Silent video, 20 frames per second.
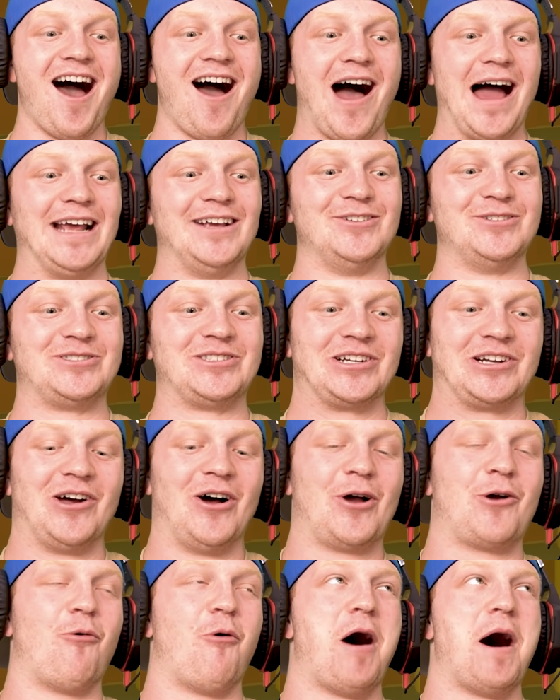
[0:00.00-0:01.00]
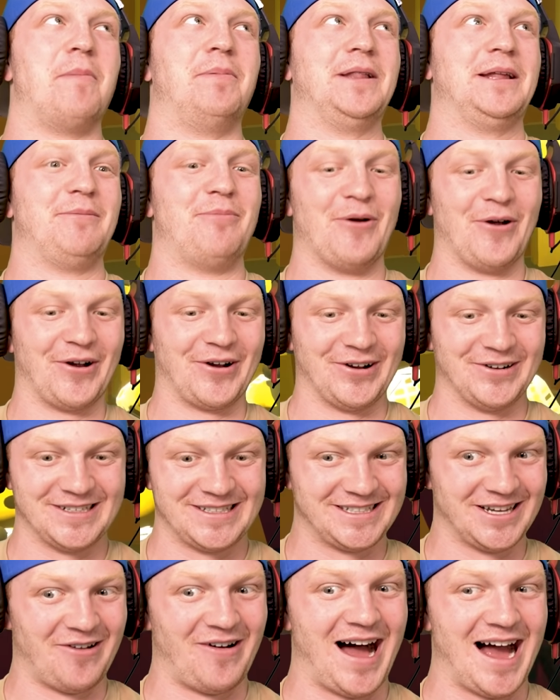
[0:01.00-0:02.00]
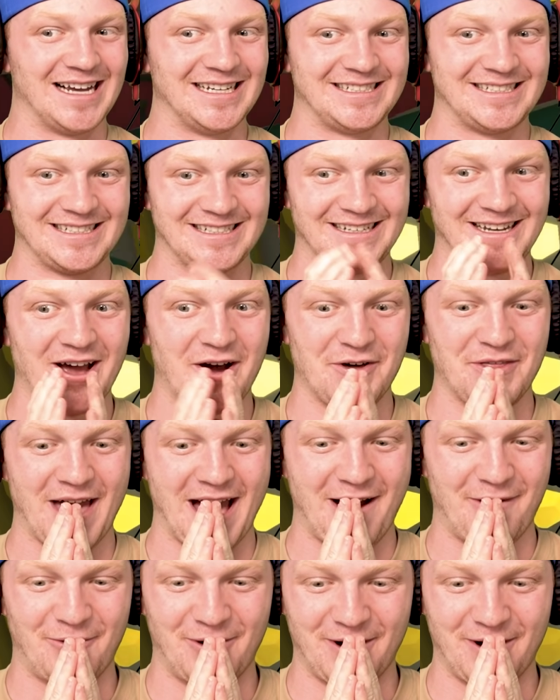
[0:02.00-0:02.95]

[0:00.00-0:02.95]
I used to cook wobbly burgers, so I should know that